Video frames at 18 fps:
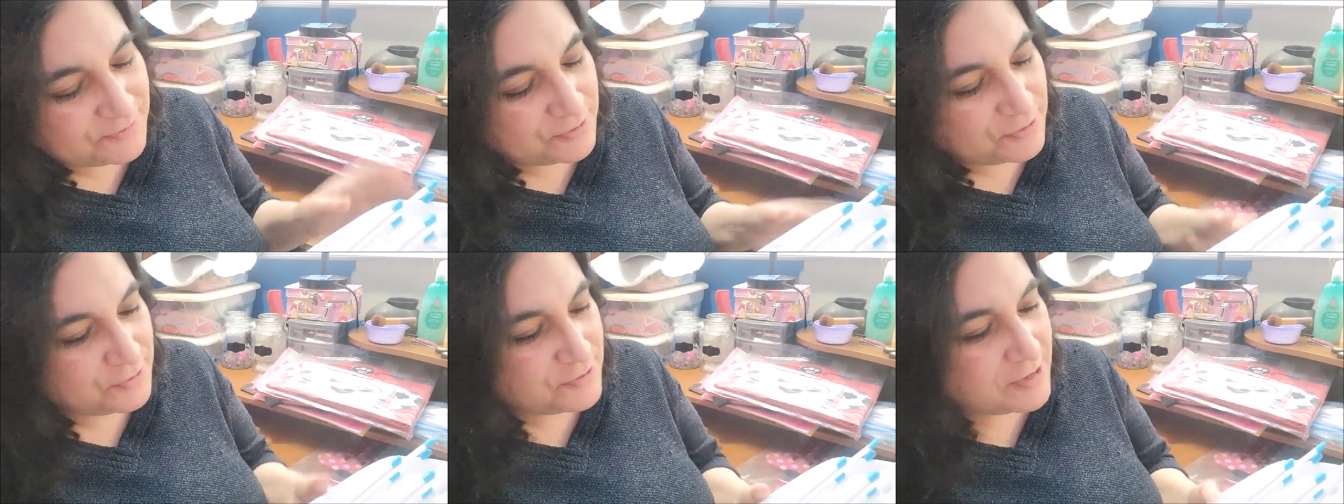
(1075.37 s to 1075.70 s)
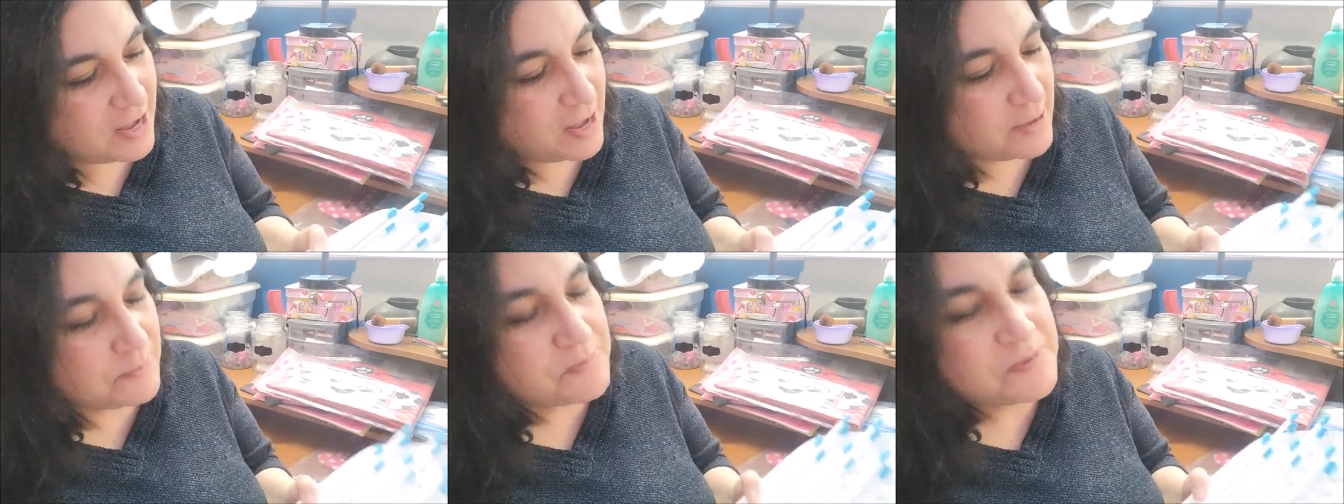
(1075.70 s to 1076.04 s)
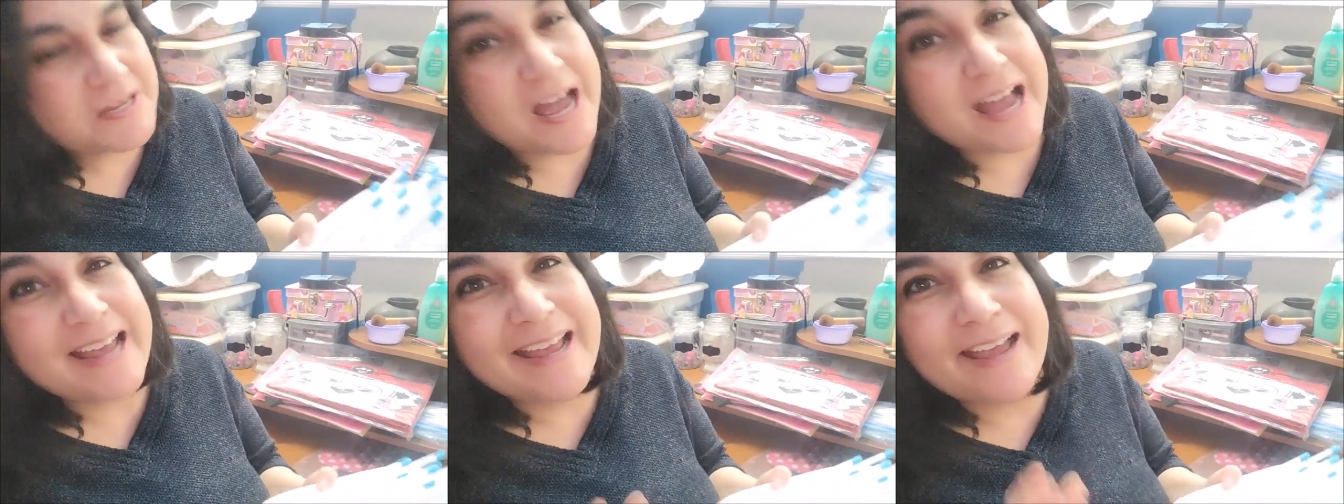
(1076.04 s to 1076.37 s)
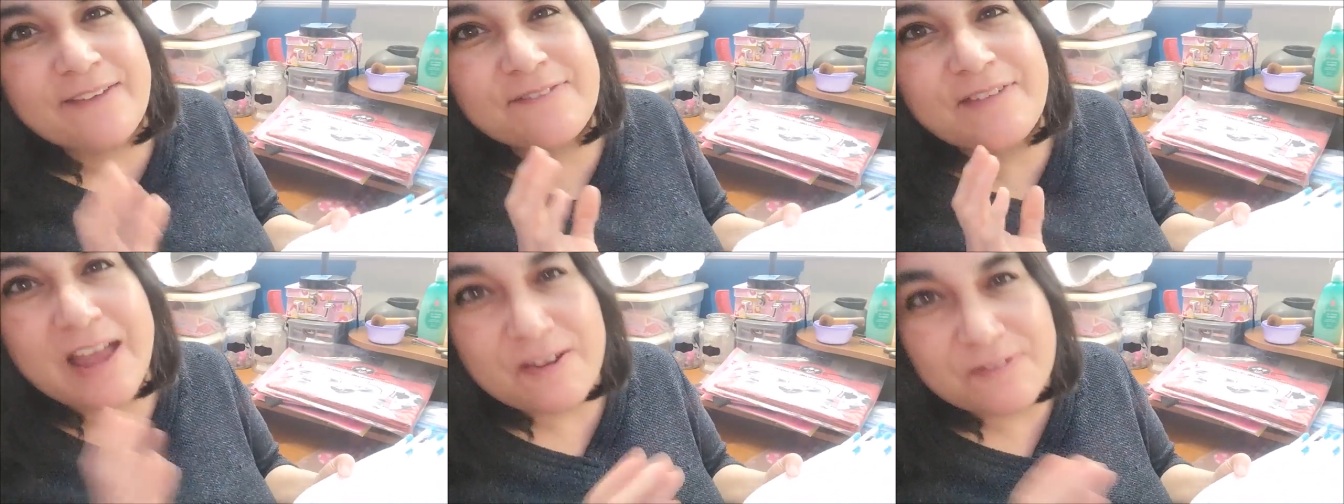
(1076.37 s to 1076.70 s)
few times. I
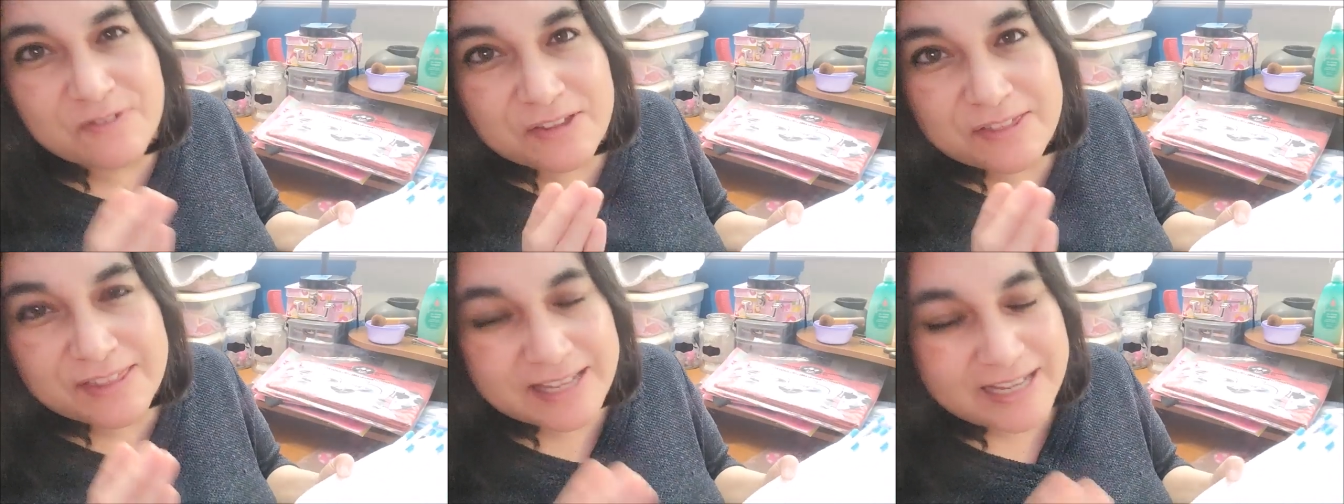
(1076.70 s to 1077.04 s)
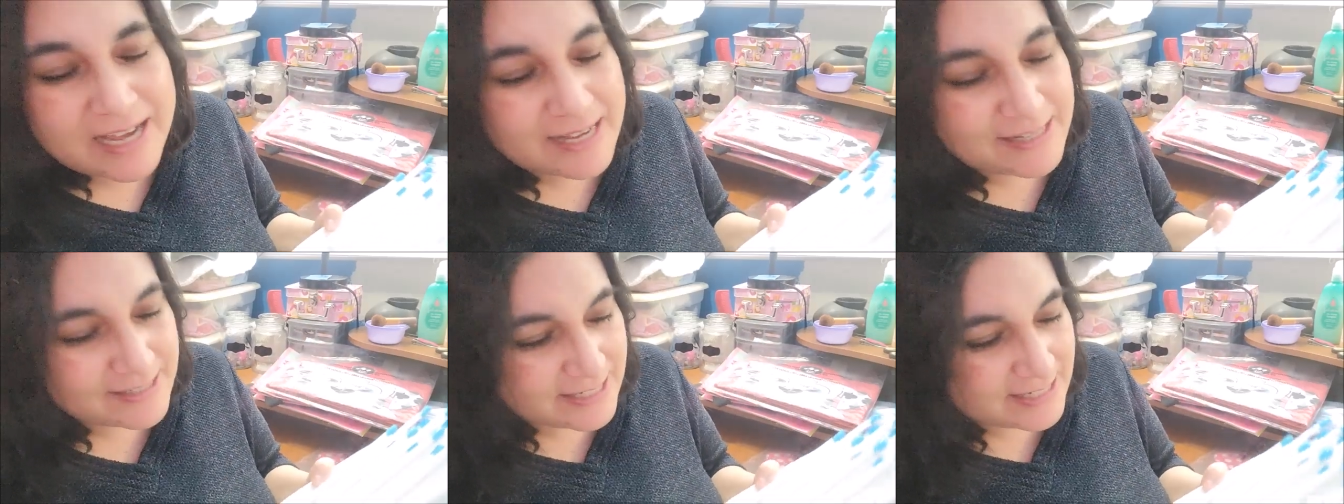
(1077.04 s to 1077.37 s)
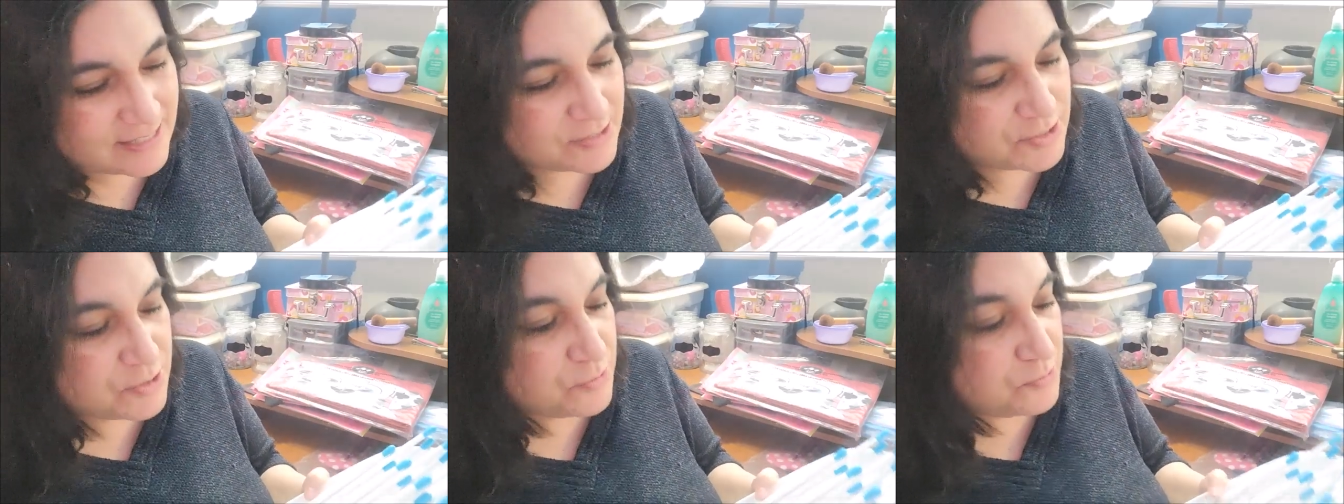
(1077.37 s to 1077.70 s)
have everything I need